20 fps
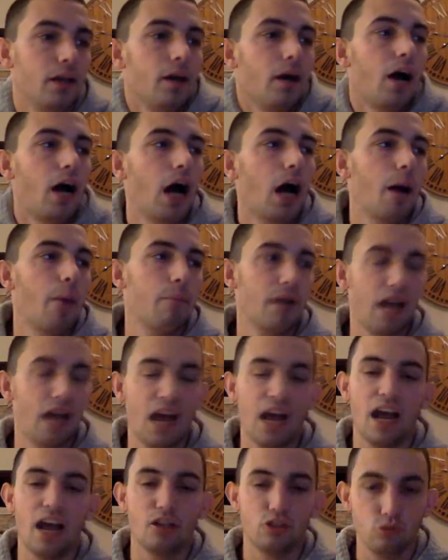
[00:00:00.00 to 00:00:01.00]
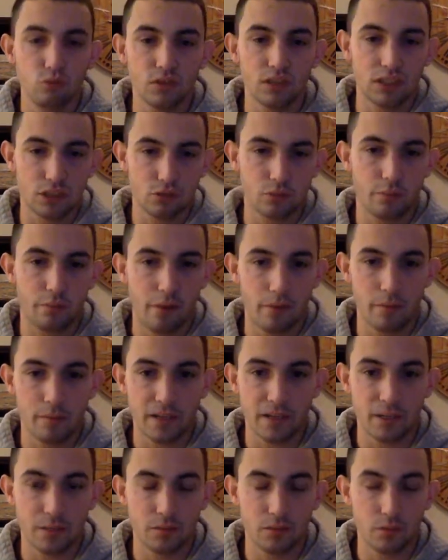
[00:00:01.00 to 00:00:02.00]
But I do think this will probably be a
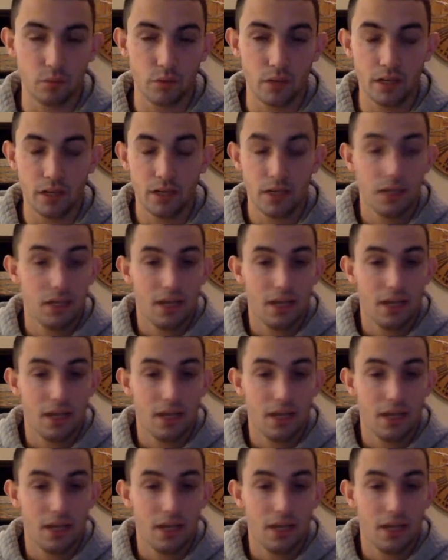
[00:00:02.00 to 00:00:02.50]
Clemson win.